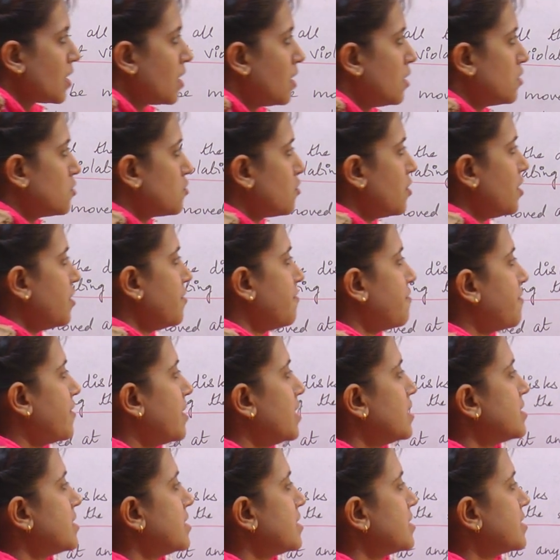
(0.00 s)
So in
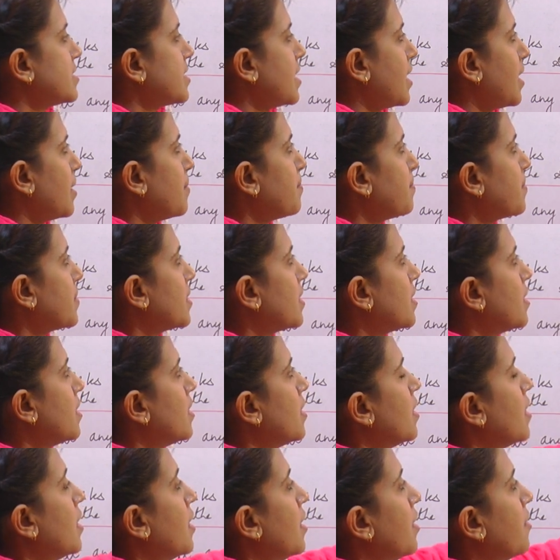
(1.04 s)
first step
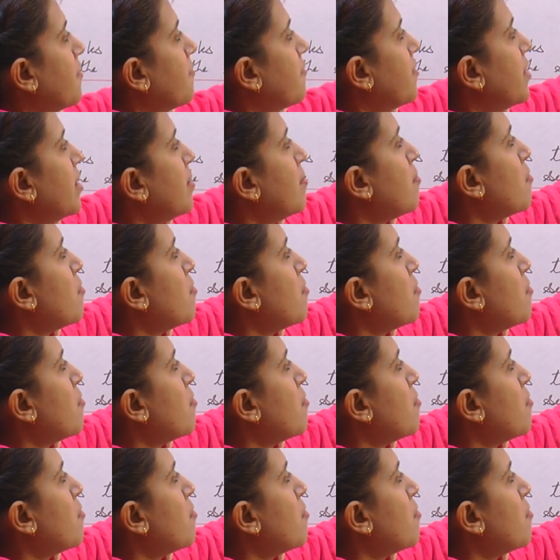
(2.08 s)
we